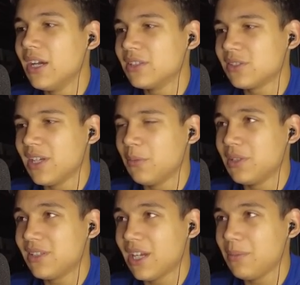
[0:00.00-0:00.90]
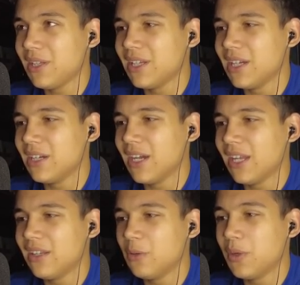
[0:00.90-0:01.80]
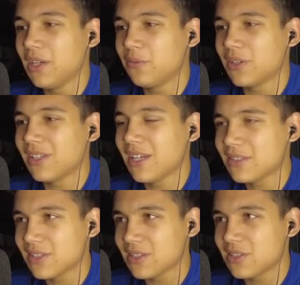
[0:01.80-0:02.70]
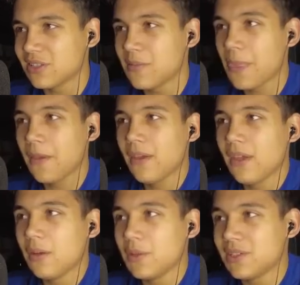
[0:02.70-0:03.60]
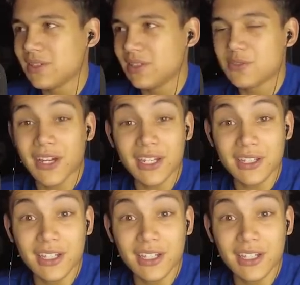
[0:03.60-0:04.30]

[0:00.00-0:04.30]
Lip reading: So yeah, we came in here and waited for the next session, which is in the dry,